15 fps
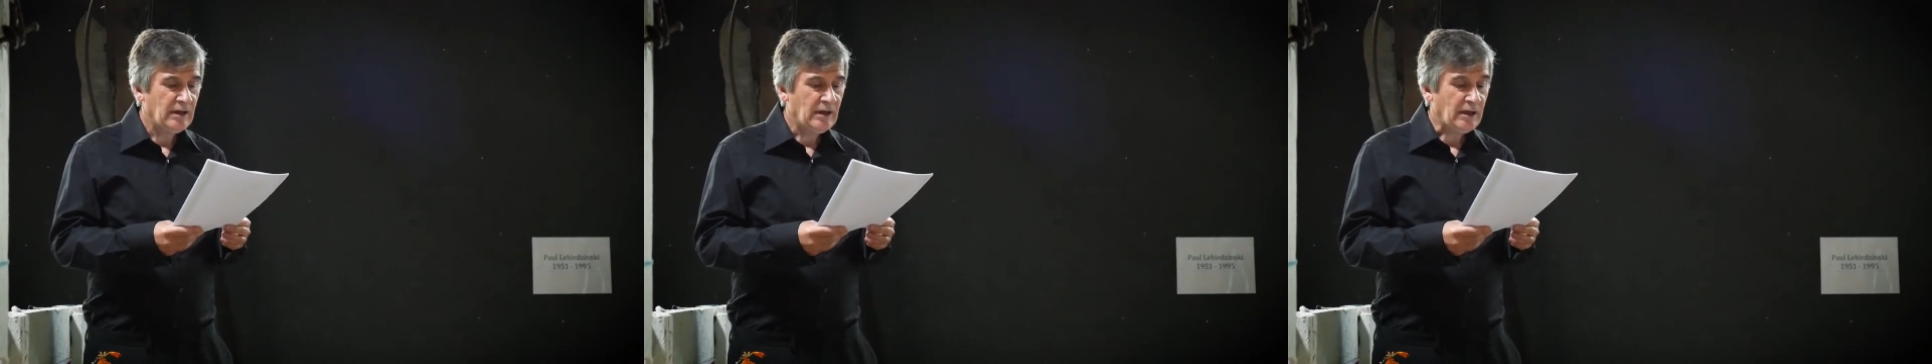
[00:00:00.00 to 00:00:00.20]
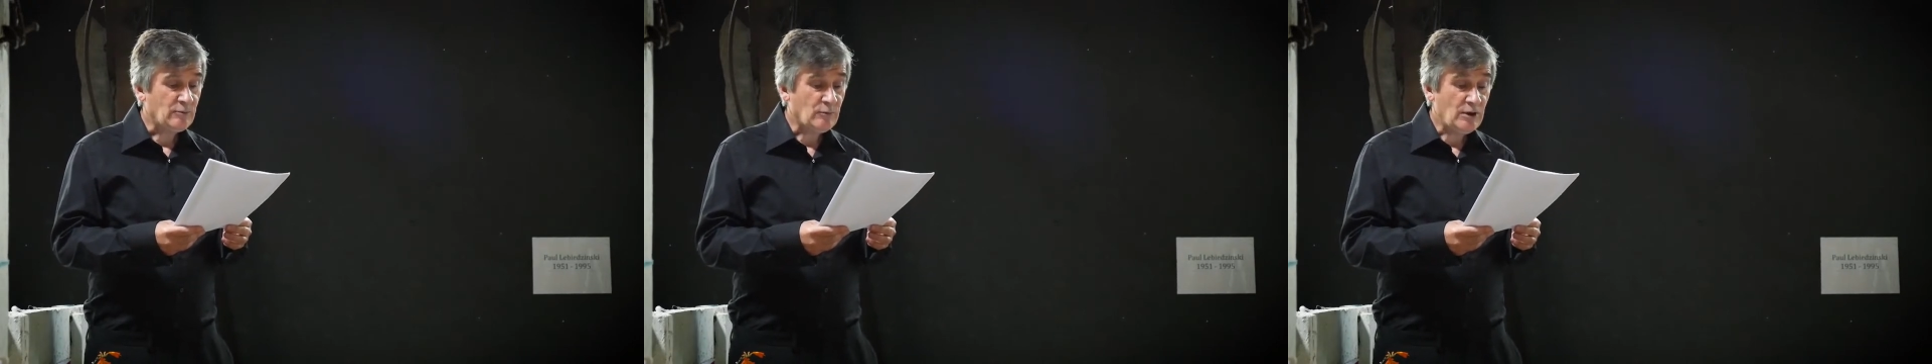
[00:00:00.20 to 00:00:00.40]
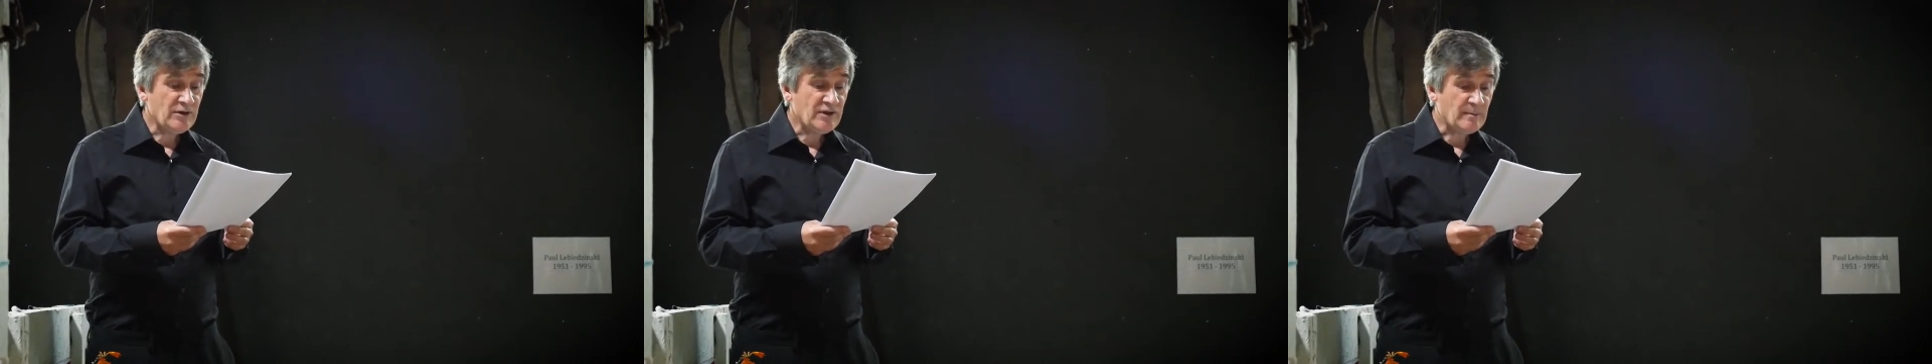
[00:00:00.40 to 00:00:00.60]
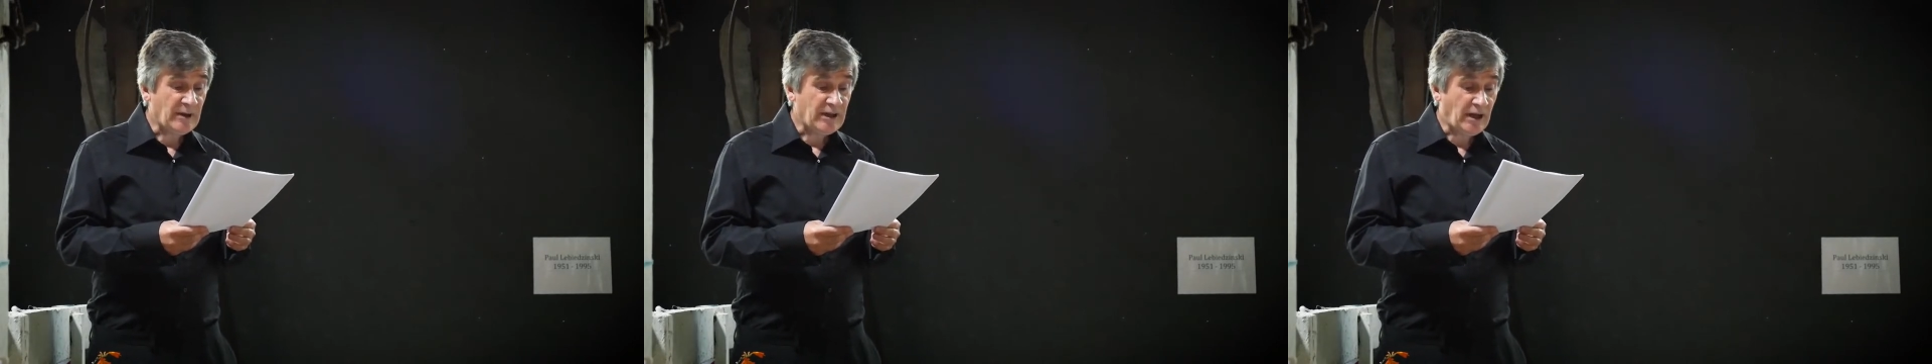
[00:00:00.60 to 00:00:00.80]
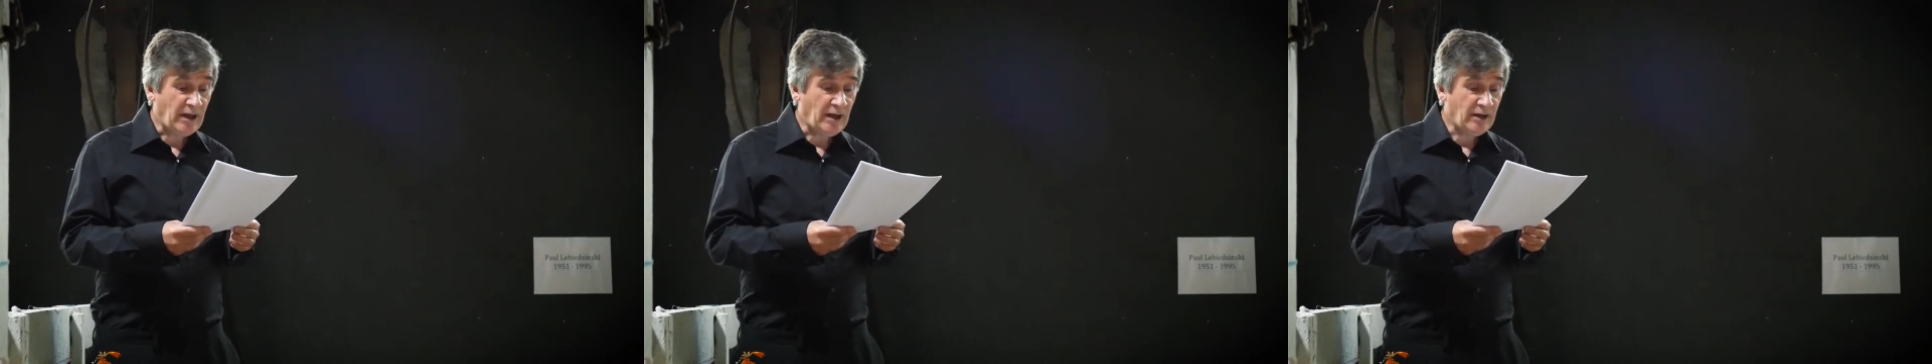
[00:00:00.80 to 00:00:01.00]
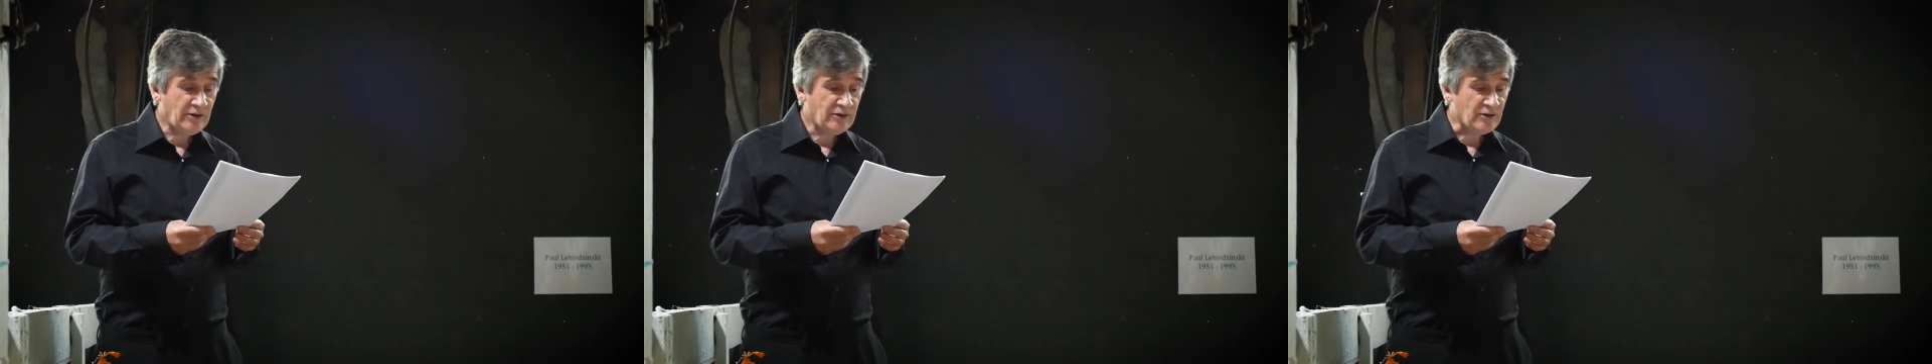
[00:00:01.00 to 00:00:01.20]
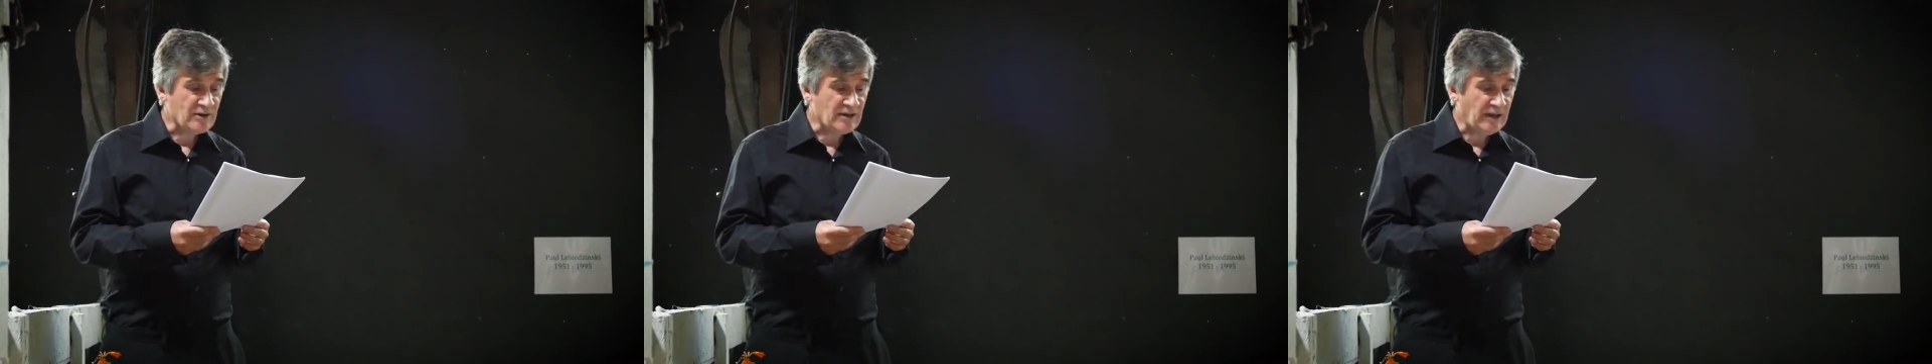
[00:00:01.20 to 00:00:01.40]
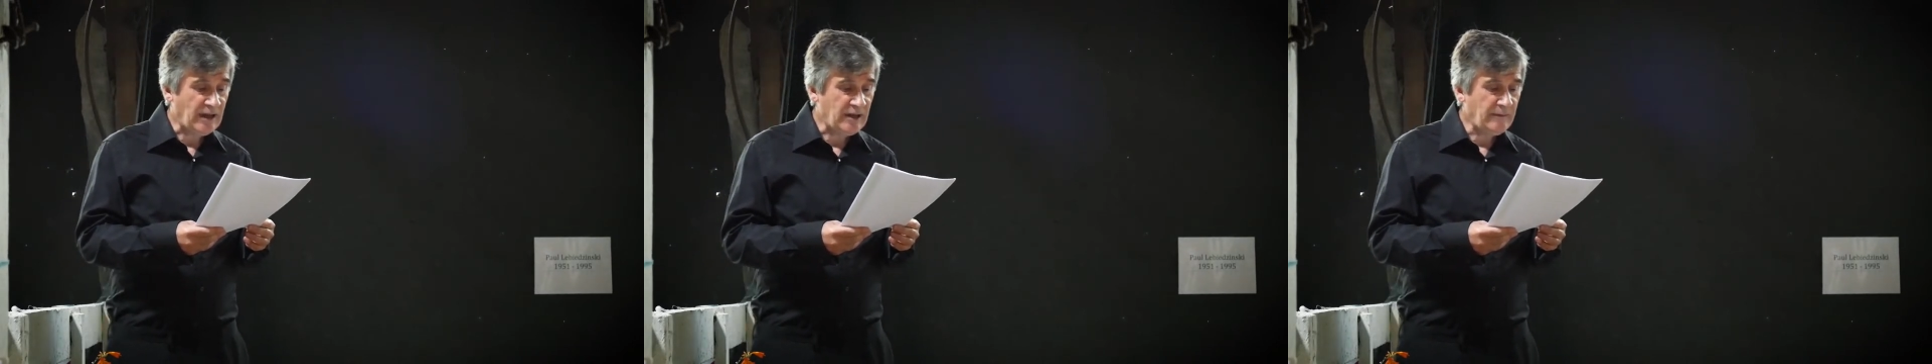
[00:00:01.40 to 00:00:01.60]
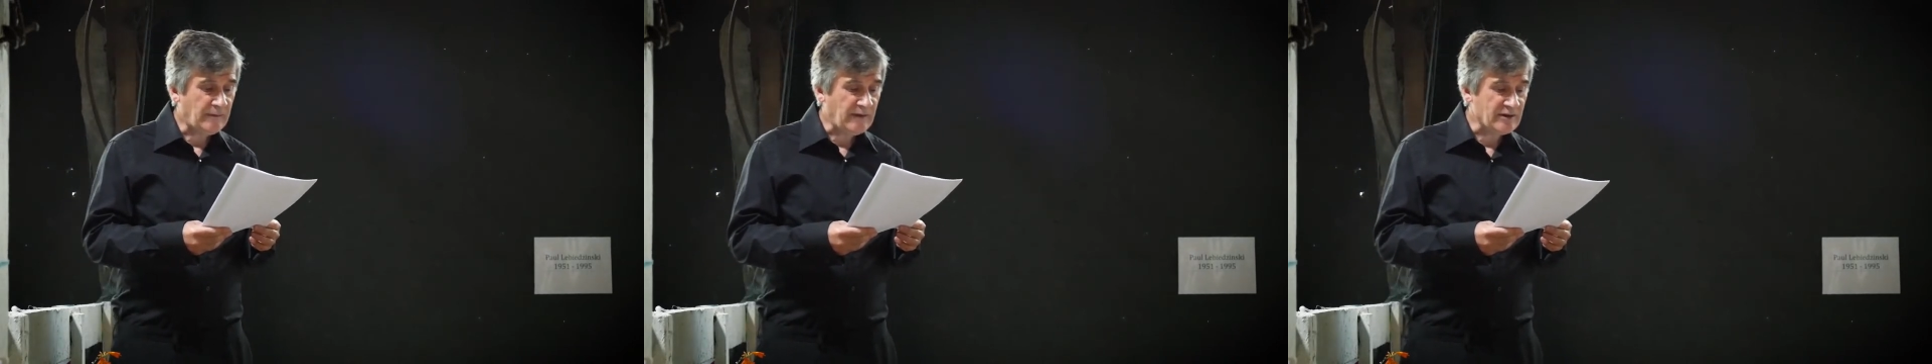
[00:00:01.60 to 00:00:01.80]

At once my heart does life